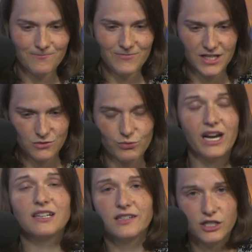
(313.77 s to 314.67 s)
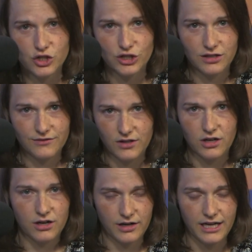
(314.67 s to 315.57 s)
this RAISE initiative, the
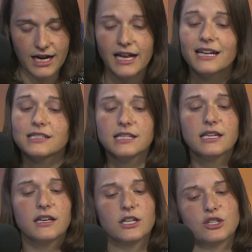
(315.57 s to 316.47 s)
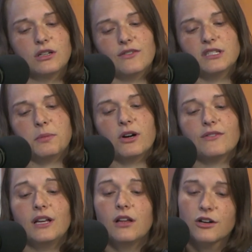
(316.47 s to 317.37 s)
RAISE initiative, is part of
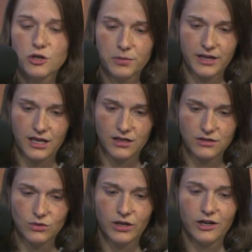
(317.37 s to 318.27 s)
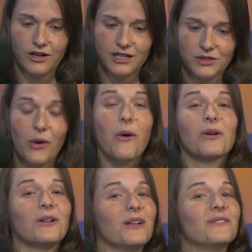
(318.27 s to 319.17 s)
a larger plan to hire a
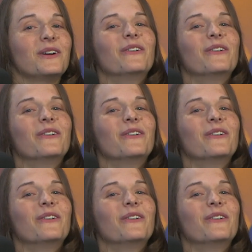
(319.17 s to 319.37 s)
total of,